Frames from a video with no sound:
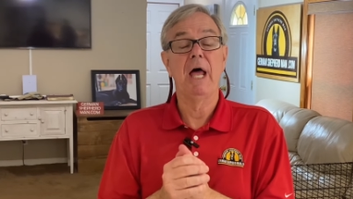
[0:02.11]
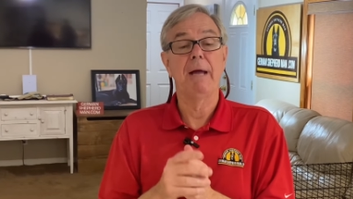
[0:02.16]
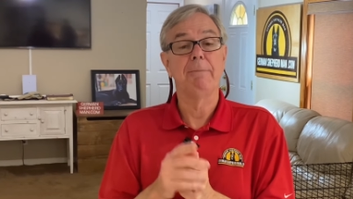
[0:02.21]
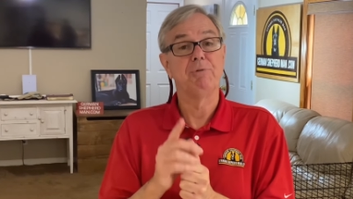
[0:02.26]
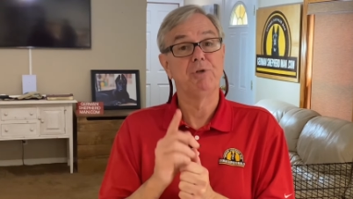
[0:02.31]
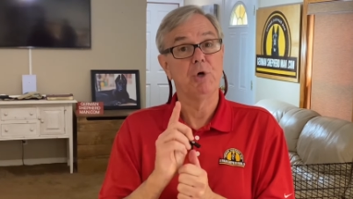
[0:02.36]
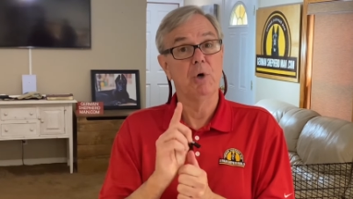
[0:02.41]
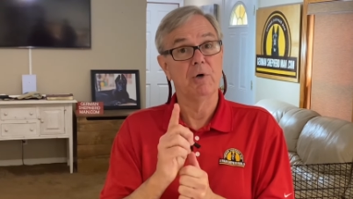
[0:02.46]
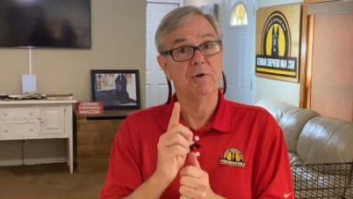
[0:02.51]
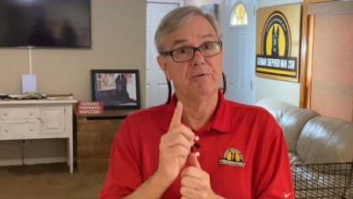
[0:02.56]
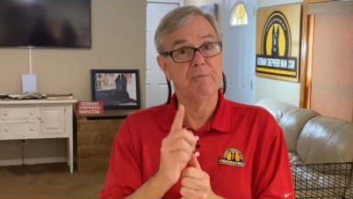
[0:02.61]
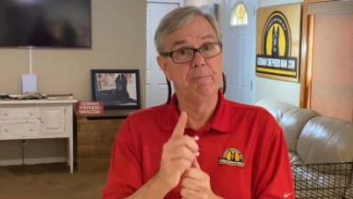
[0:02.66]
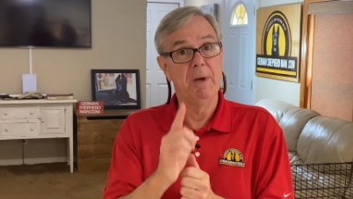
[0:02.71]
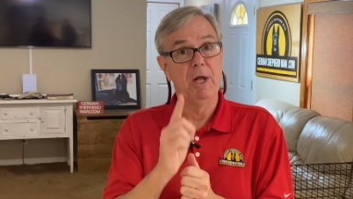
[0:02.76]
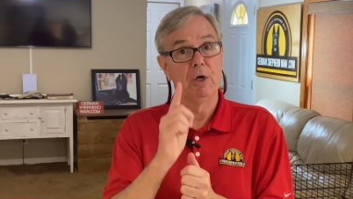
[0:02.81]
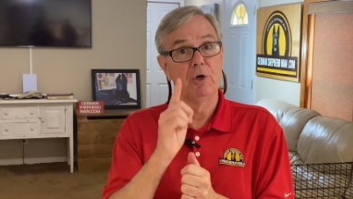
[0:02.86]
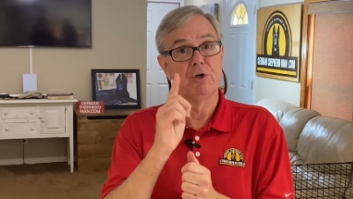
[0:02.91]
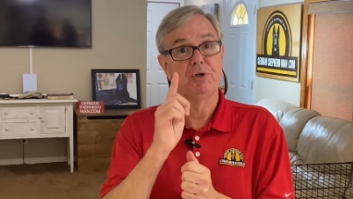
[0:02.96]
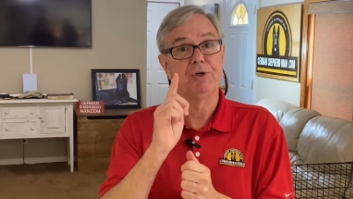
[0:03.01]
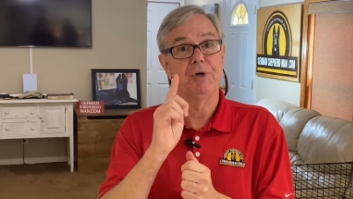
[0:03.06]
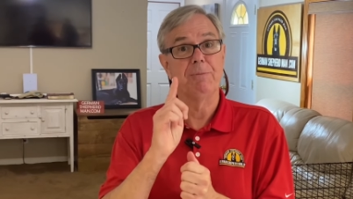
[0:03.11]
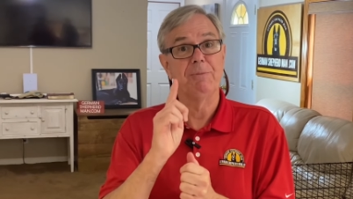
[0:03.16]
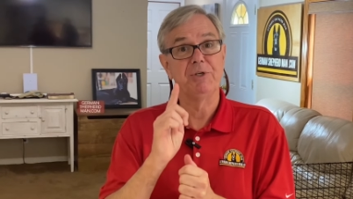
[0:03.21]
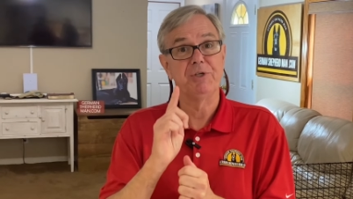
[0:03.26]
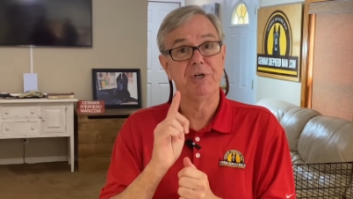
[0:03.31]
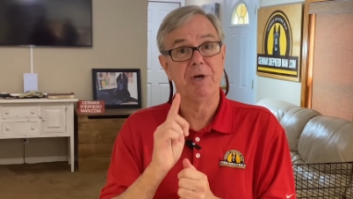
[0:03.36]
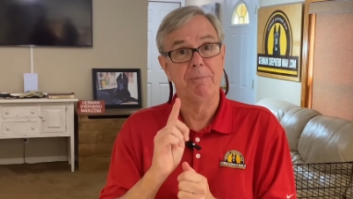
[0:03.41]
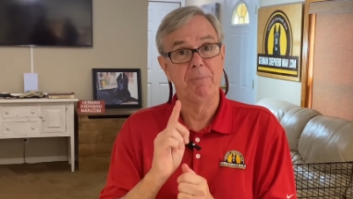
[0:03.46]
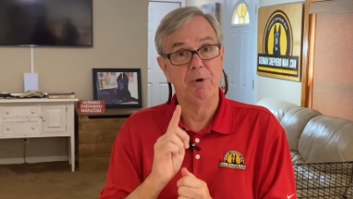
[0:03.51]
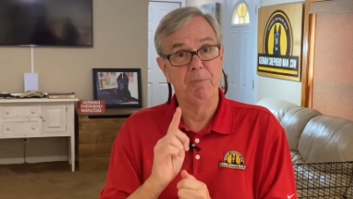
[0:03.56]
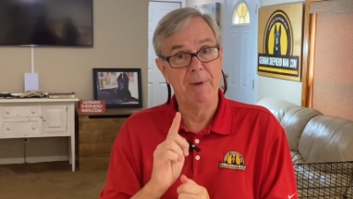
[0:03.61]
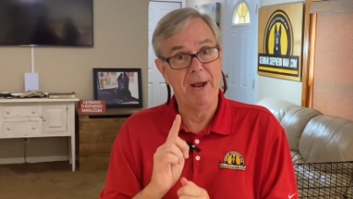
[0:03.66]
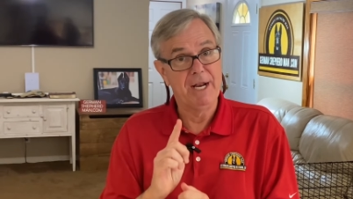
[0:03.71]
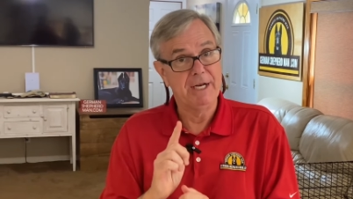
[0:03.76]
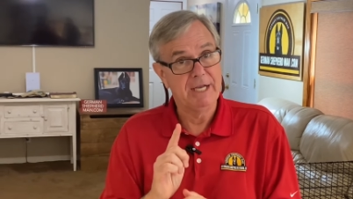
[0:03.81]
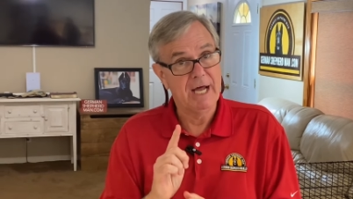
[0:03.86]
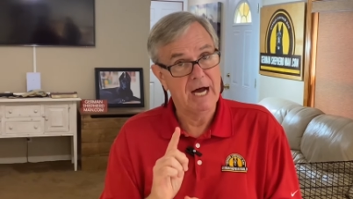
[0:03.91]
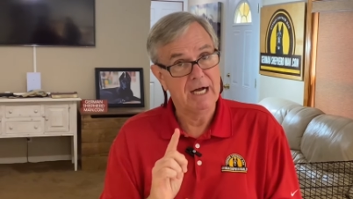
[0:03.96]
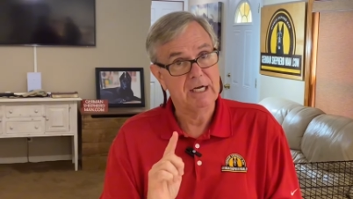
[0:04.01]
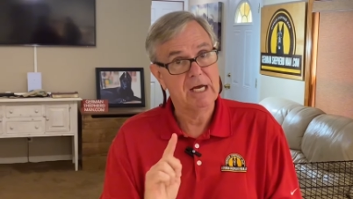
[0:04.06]
I'm Charles Miller,
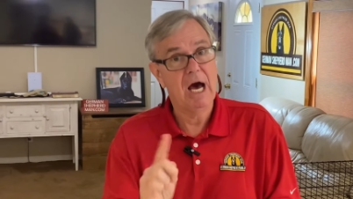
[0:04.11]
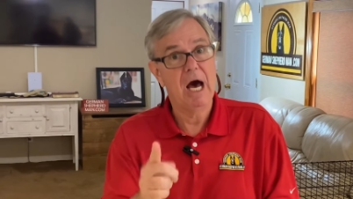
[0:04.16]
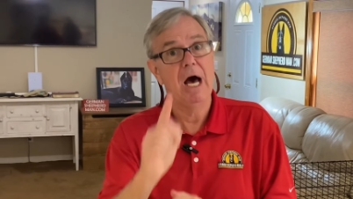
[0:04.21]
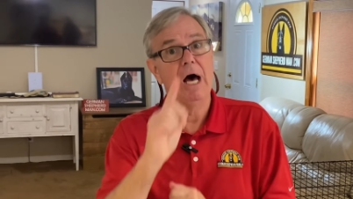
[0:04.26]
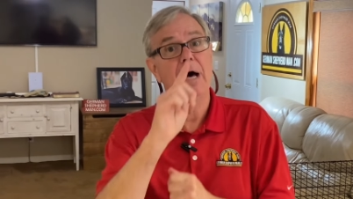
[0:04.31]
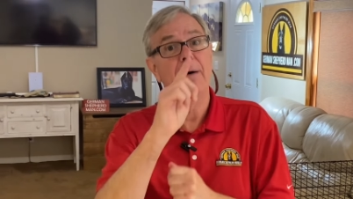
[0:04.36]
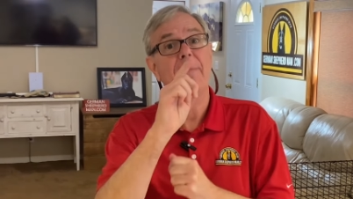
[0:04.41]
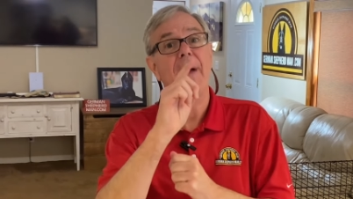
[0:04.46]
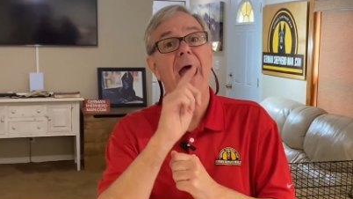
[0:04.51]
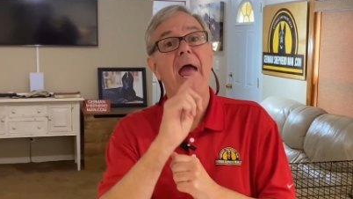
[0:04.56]
GermanShepherdman.com,